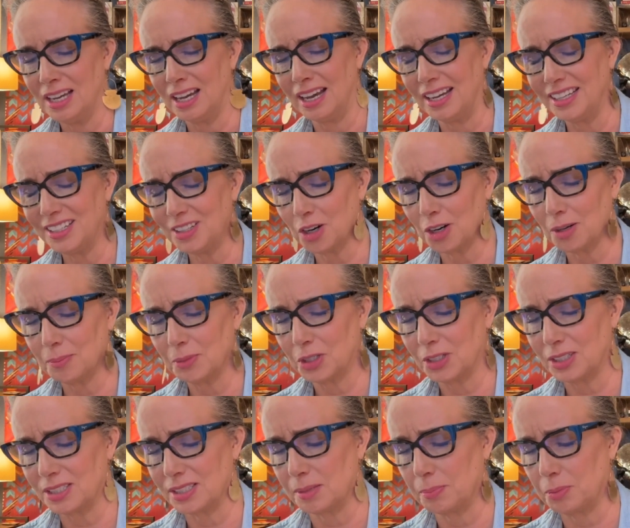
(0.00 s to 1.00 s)

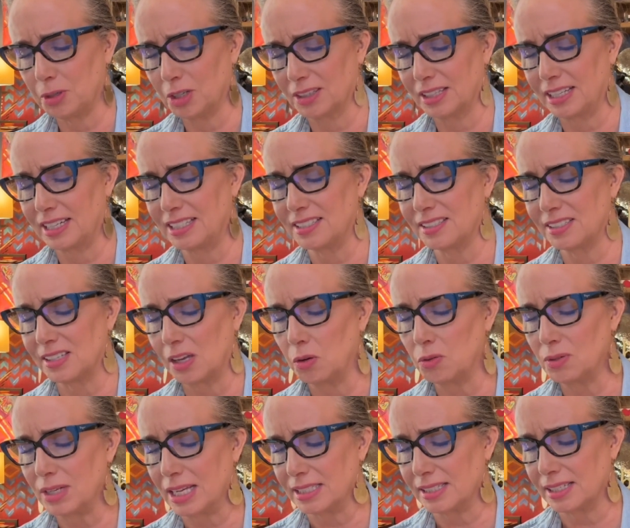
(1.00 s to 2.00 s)
Unarmored is a book that is so
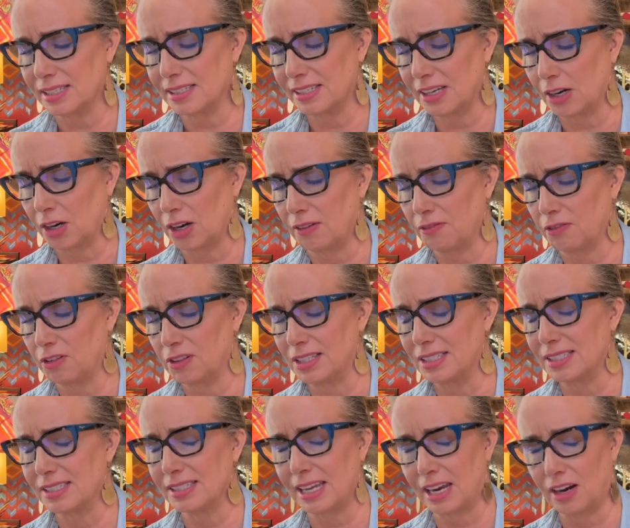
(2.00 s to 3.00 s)
necessary for the
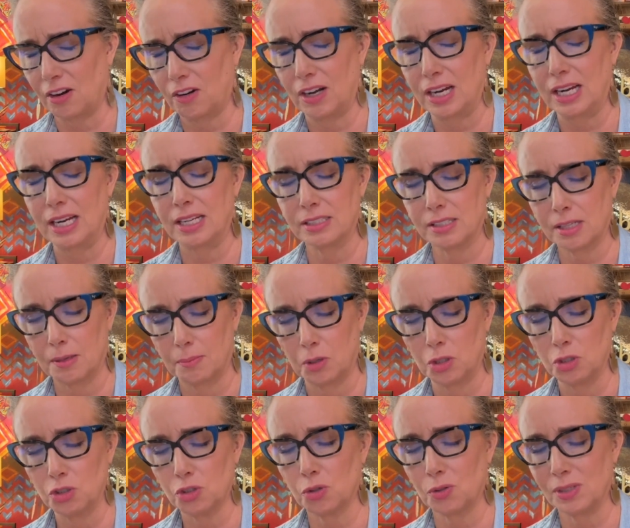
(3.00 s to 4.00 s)
scary and
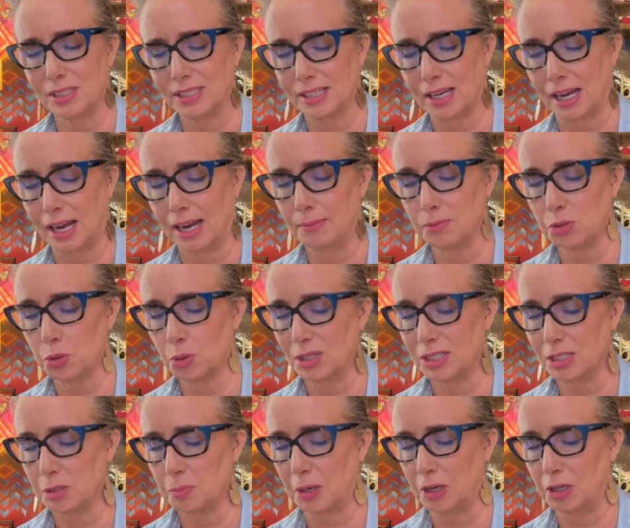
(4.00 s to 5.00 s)
tumultuous times we're
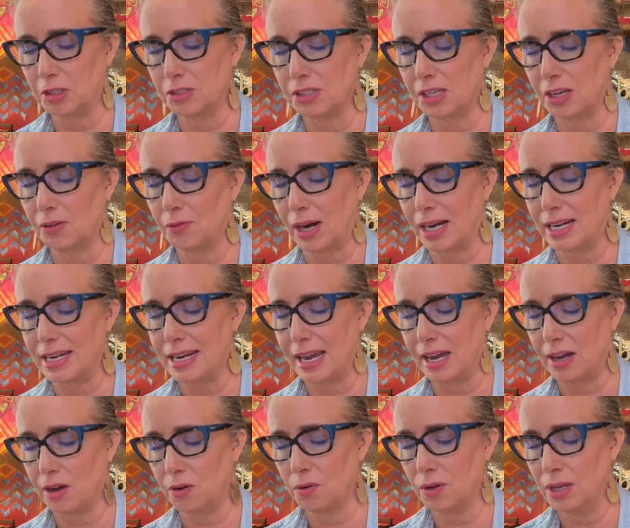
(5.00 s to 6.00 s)
experiencing right
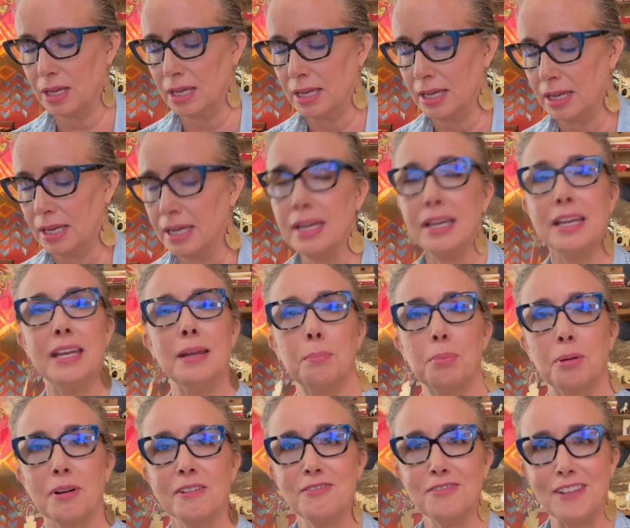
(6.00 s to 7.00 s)
now. It
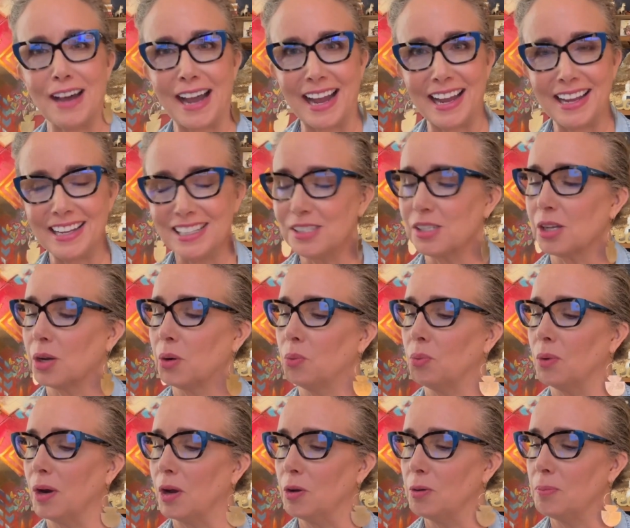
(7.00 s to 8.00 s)
provides a
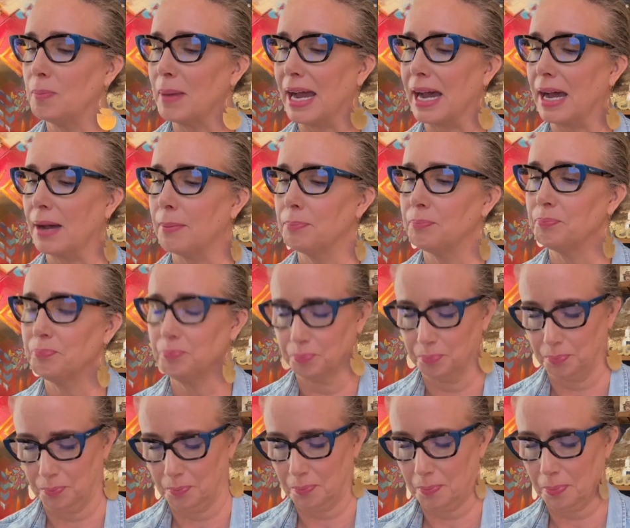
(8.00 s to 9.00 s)
roadmap
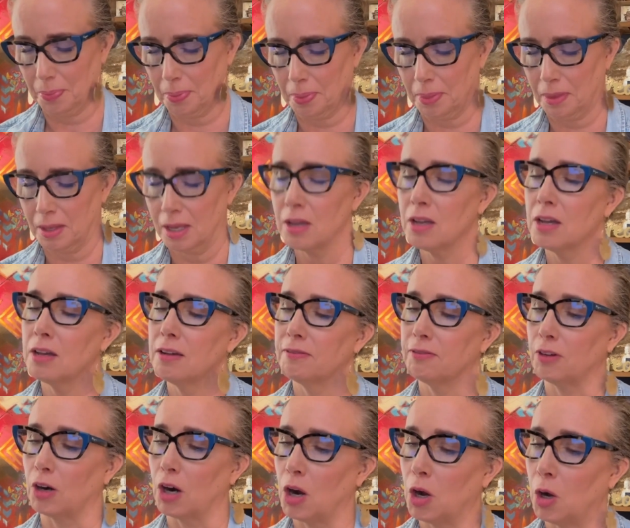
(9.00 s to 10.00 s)

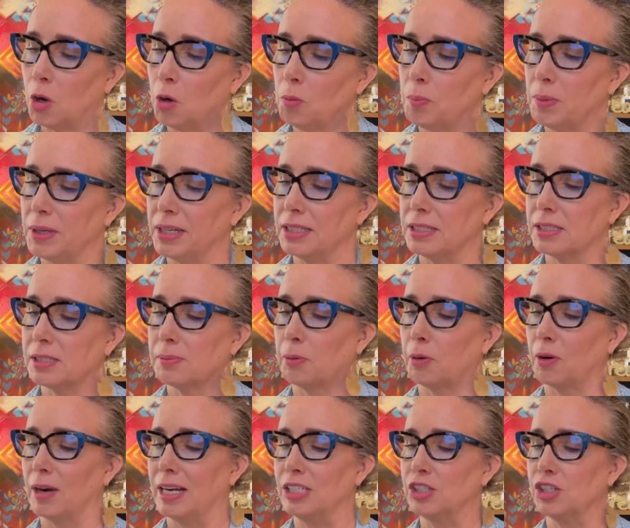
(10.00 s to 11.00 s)
for hope and
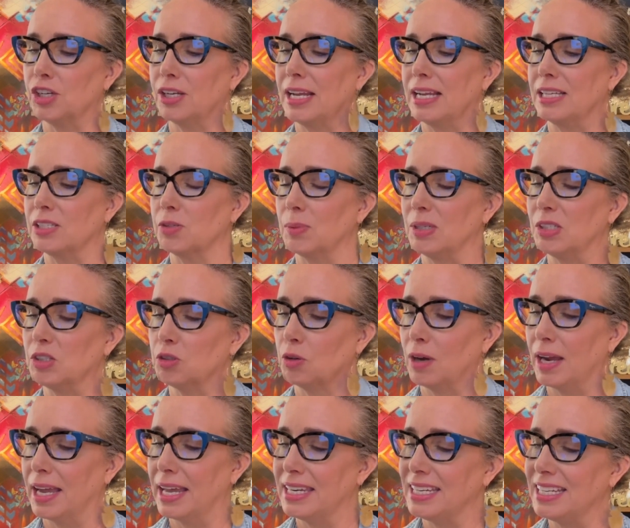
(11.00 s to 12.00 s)
inspiration as we
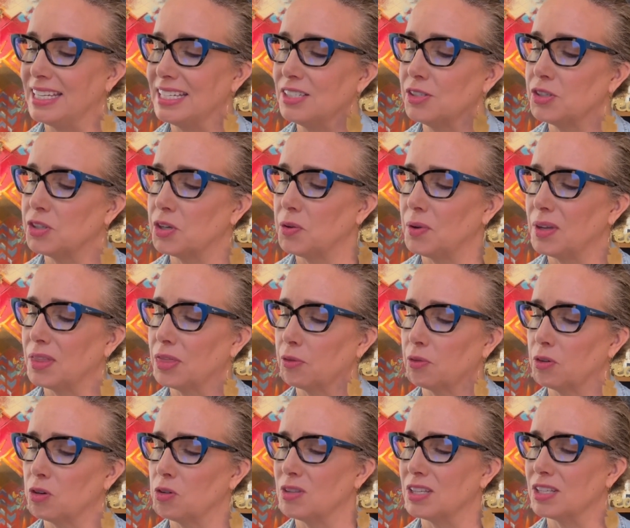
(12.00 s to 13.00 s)
tread into and
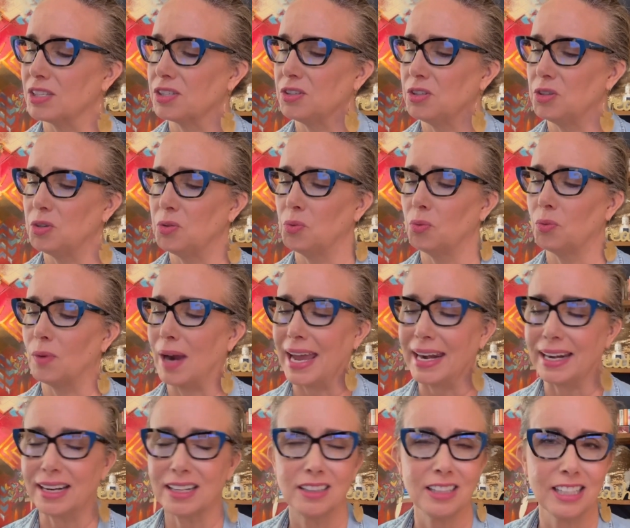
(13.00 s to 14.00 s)
through this new
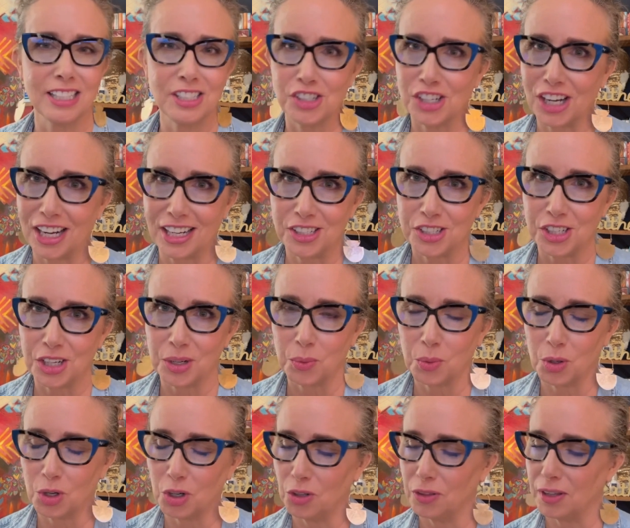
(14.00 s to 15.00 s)
radically changing
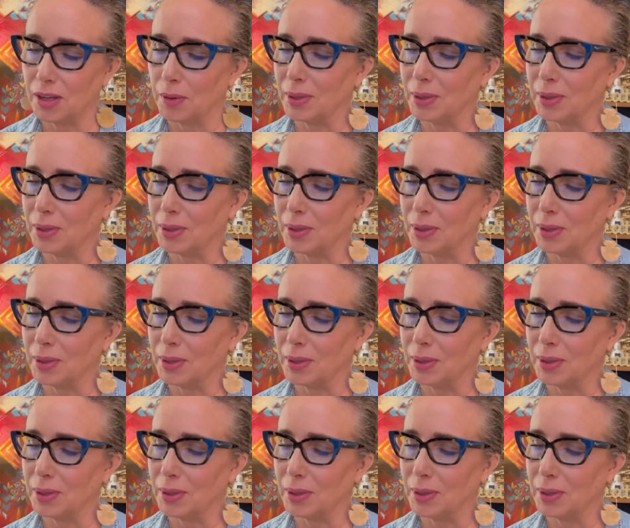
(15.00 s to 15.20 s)
world that